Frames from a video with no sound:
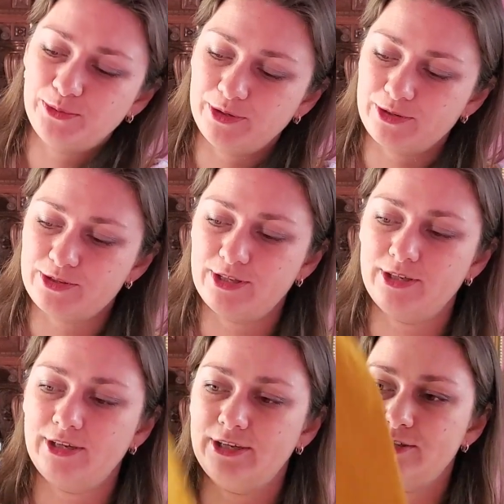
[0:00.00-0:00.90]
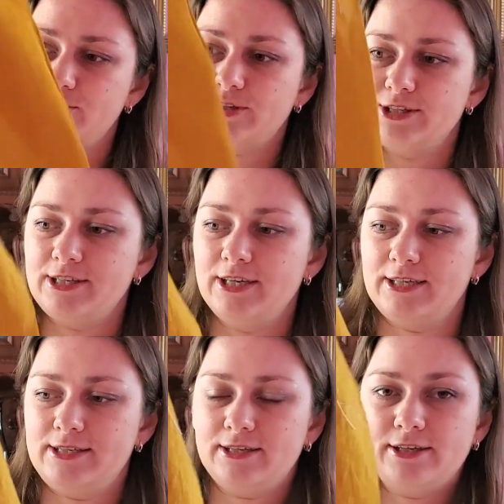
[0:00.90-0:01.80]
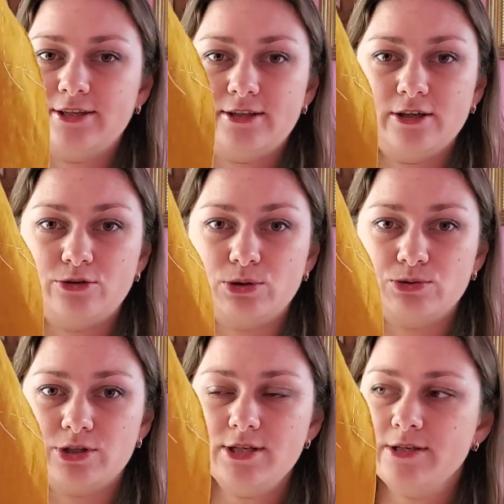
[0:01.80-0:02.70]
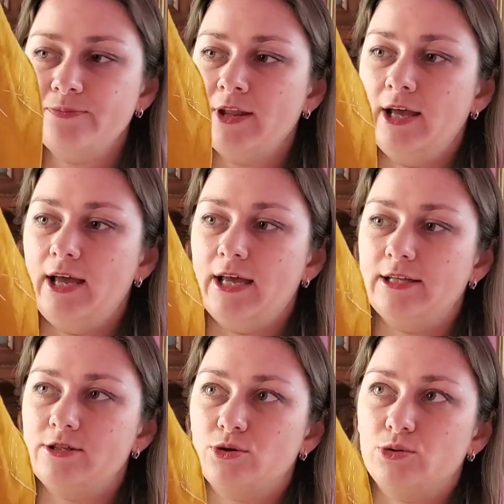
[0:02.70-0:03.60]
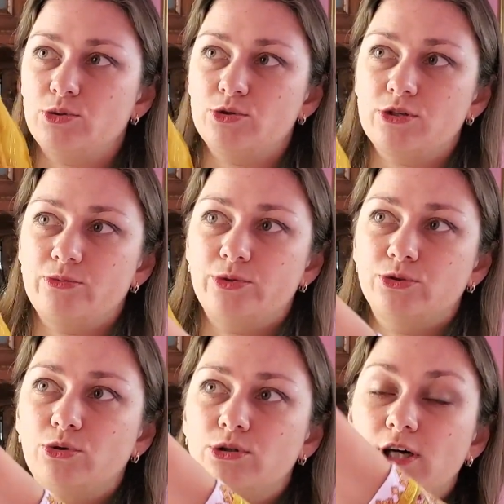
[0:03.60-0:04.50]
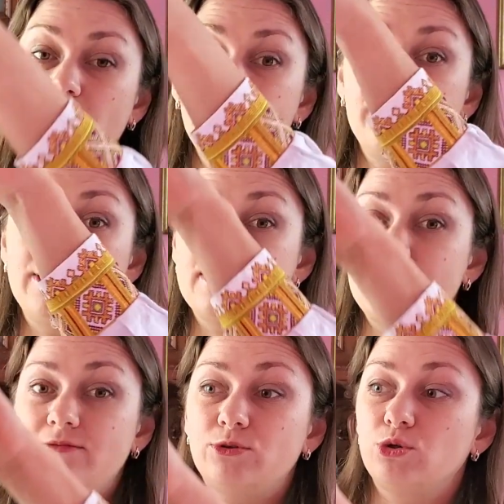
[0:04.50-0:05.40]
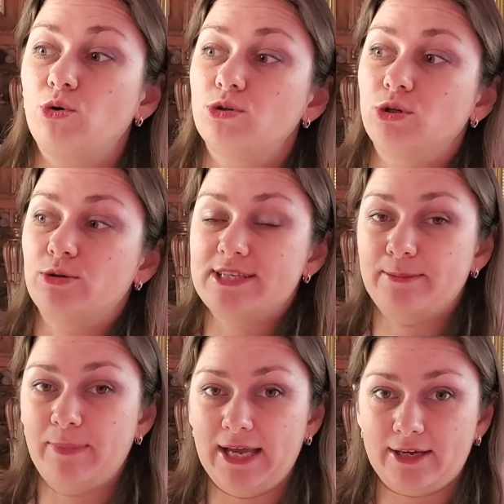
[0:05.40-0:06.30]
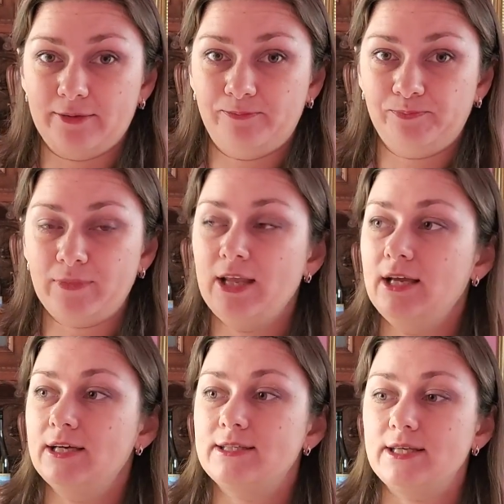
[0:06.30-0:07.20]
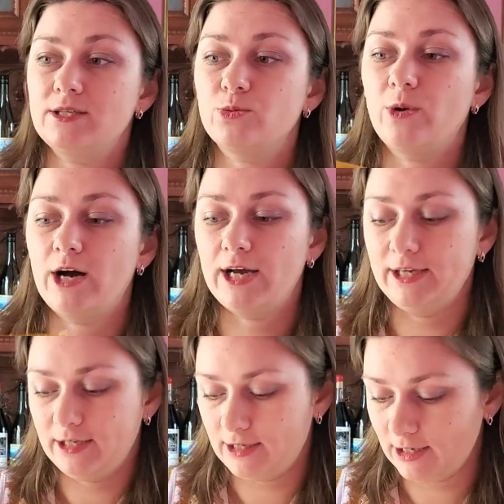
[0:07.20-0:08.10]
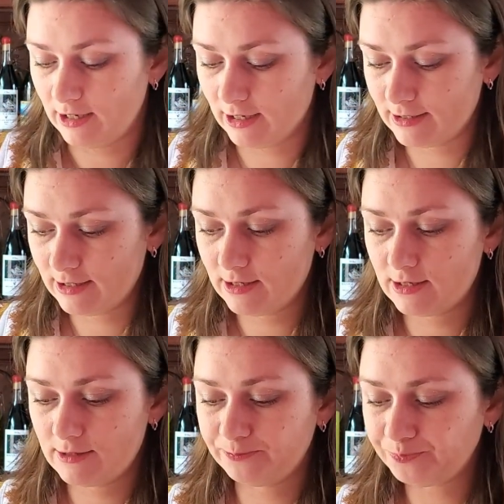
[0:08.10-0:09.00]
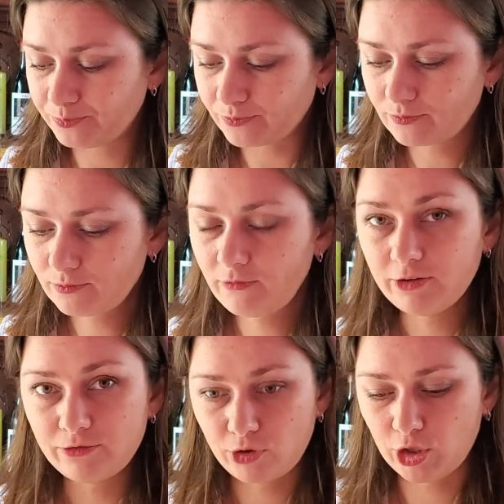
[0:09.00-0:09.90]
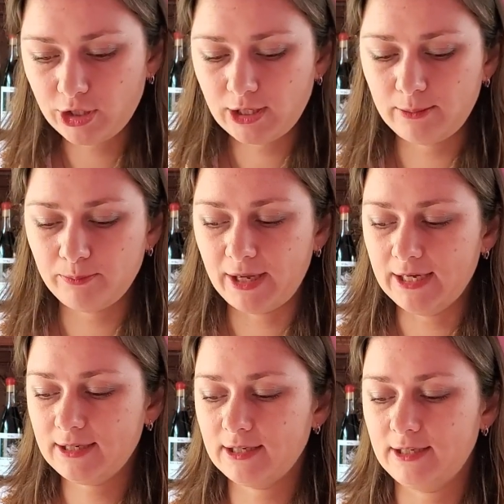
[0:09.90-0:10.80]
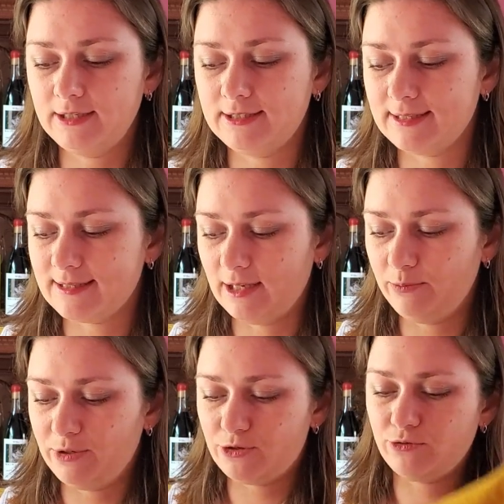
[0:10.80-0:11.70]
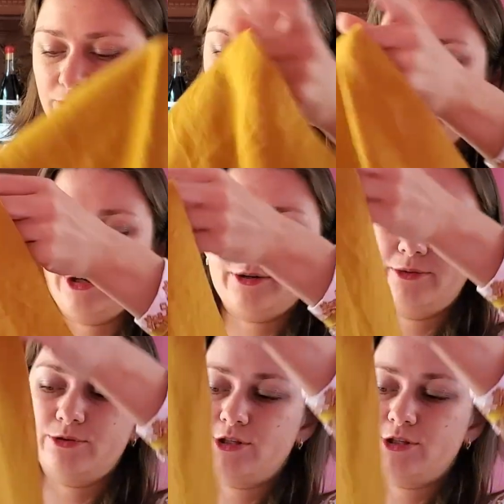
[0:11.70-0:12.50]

do because as you can see, I started roses, and those will go up and they will go on the back. That's why this is front and back. It's the same piece of fabric, you